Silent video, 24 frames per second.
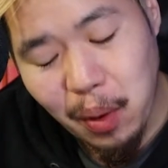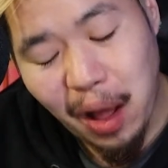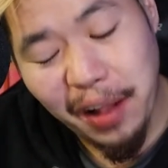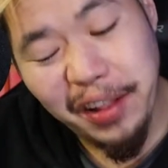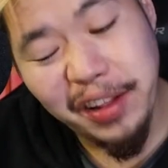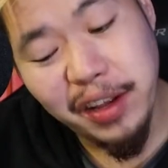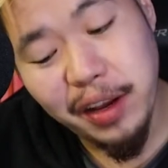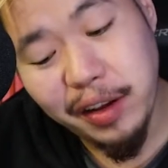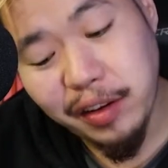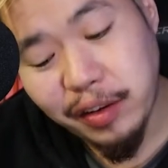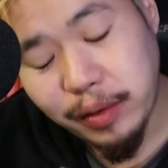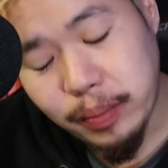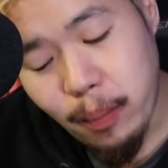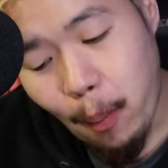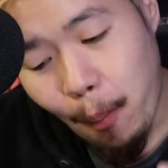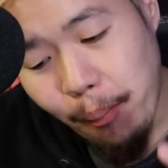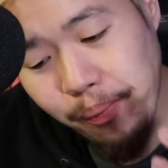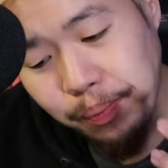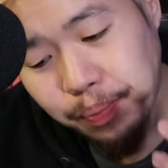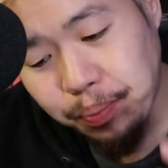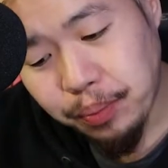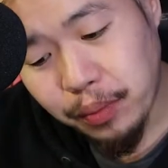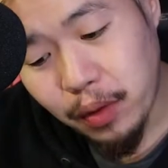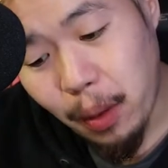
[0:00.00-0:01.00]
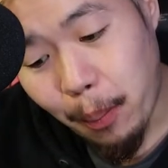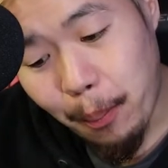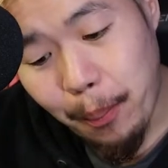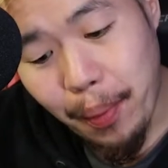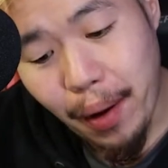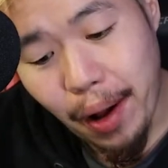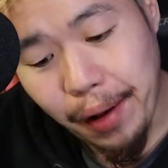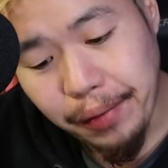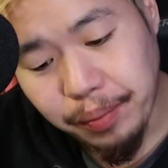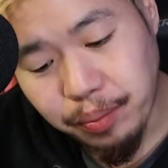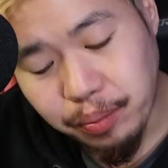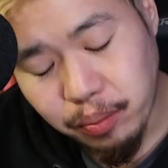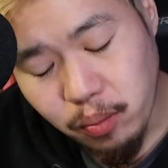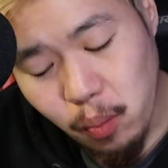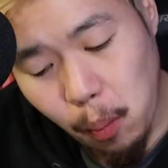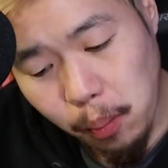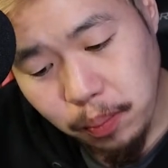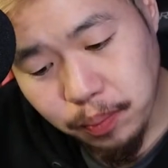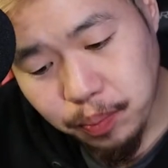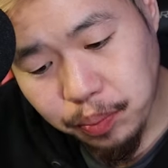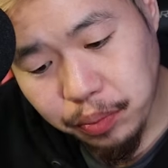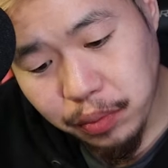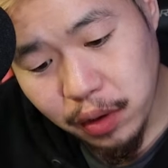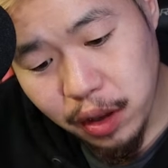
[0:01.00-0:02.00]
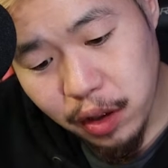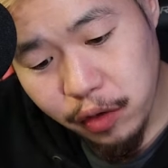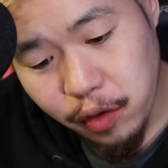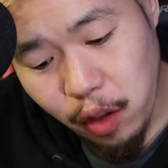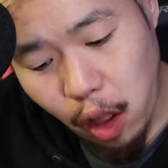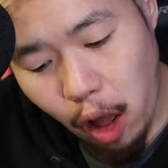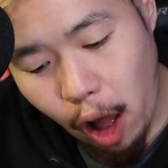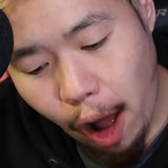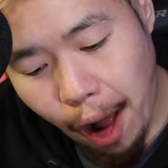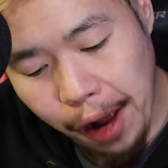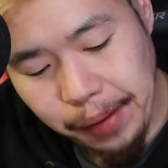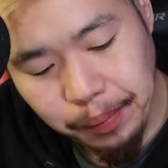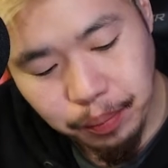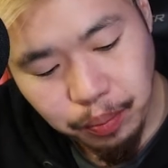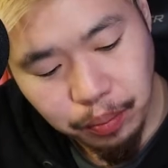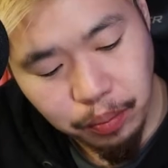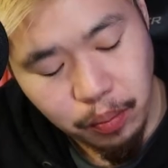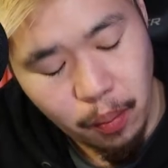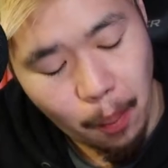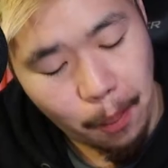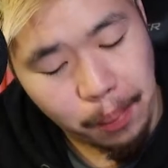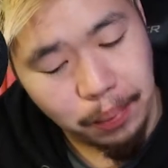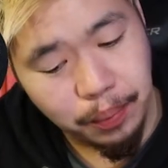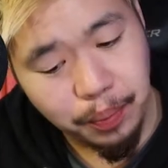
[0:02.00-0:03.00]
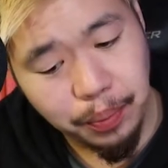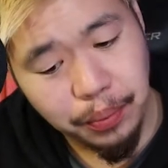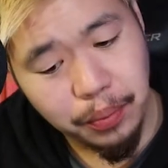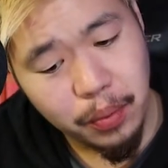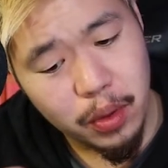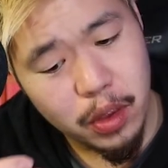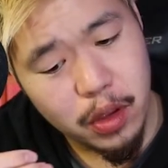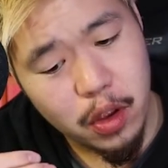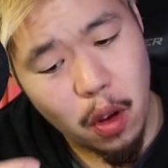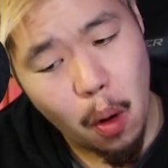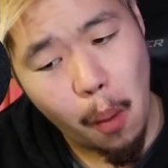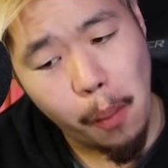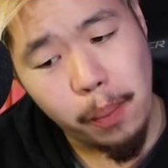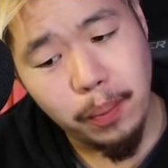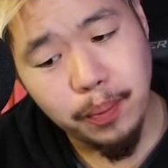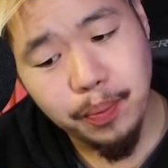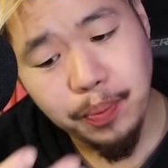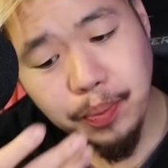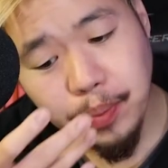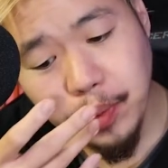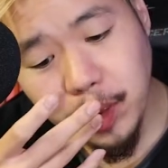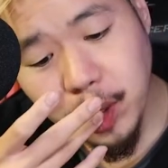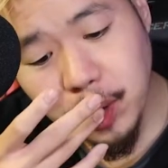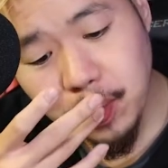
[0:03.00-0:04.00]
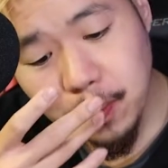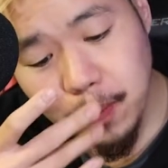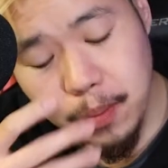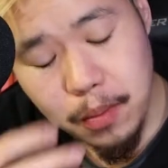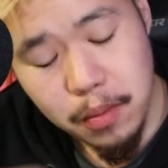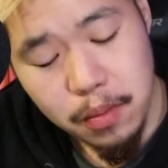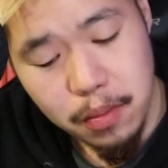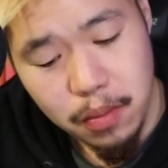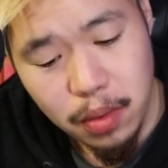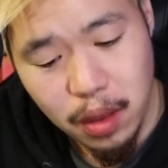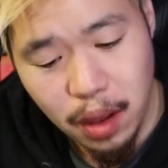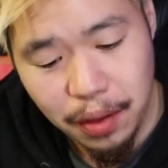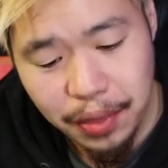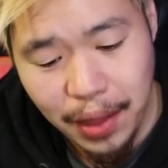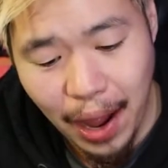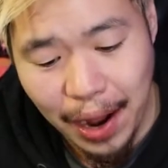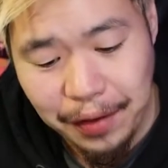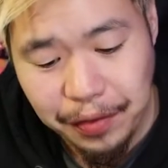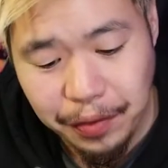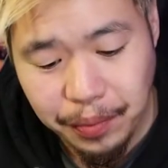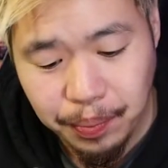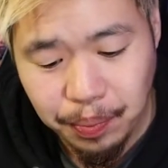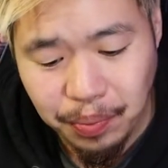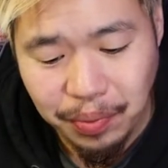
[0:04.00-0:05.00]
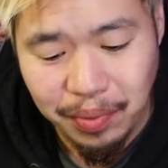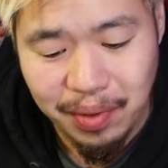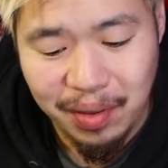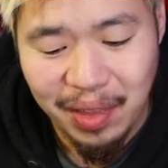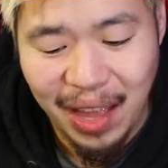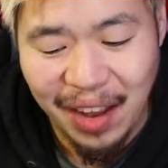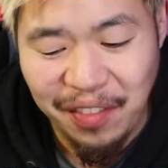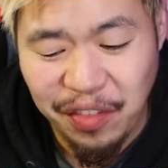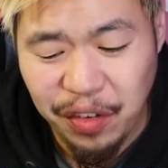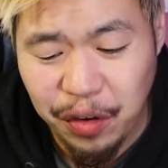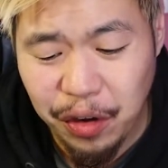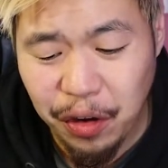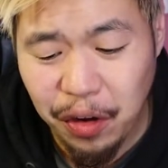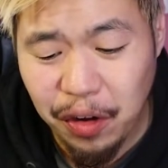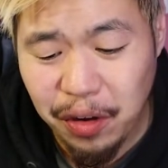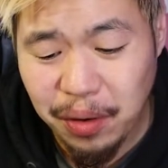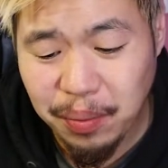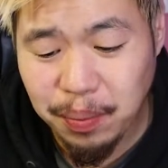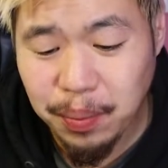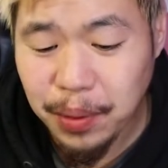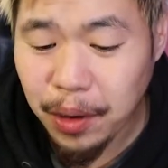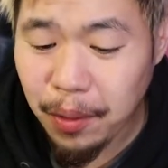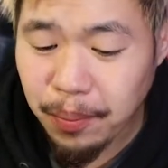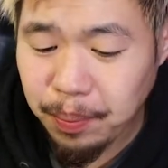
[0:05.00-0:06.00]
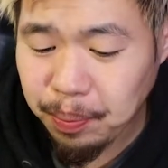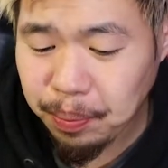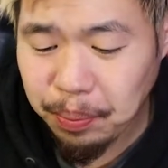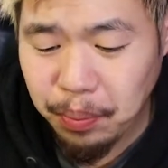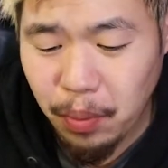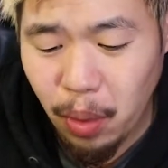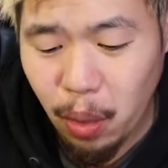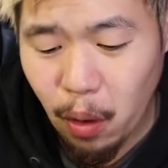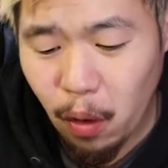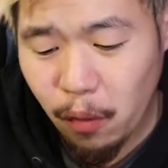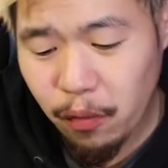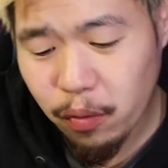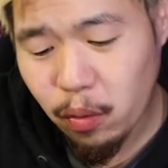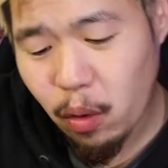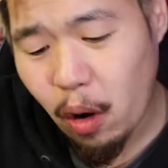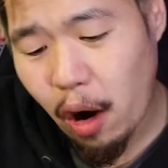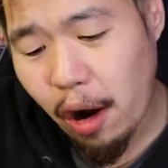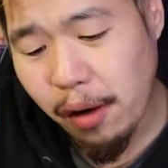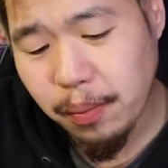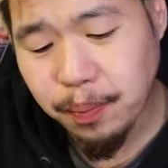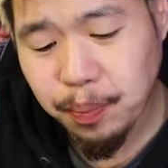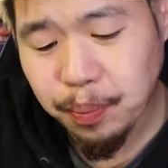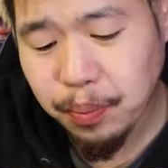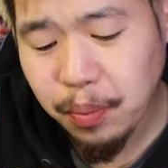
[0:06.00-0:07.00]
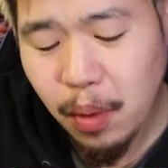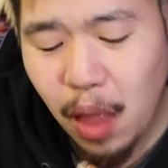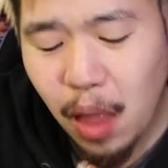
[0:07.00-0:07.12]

At least the bun is hot. So that's that's good, but overall,